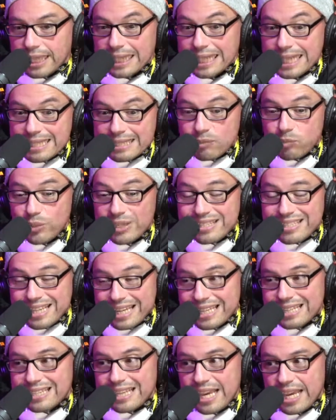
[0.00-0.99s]
Listen, we
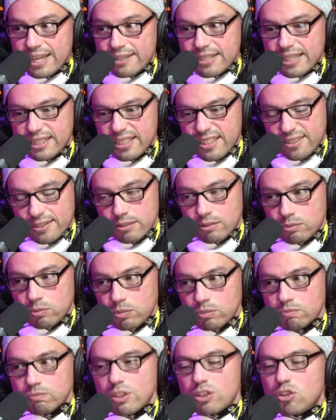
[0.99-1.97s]
set a day. I was like, listen,
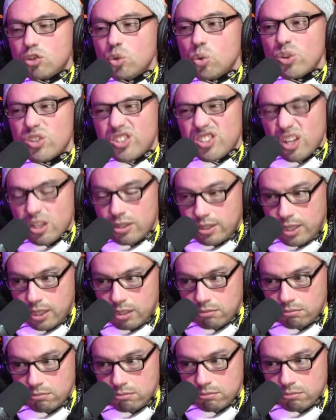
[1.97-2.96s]
let's do it Sunday,
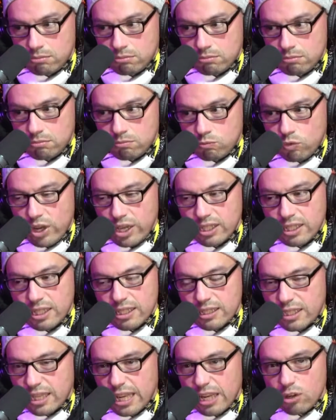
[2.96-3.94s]
right?
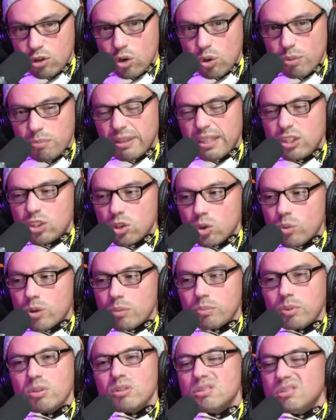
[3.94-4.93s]
And then I'm like, you know
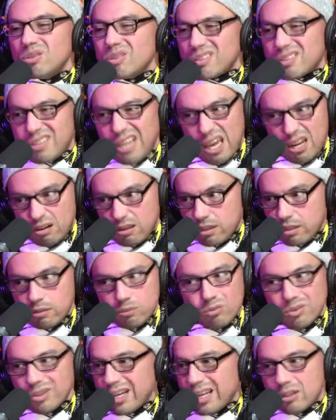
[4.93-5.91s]
what, bro? Let's do it Saturday.
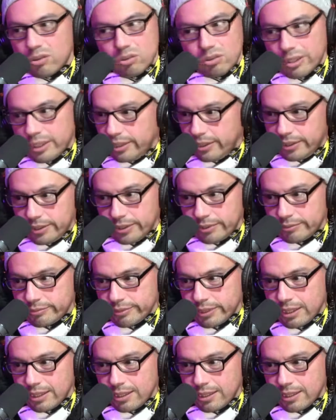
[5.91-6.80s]
We're not doing anything.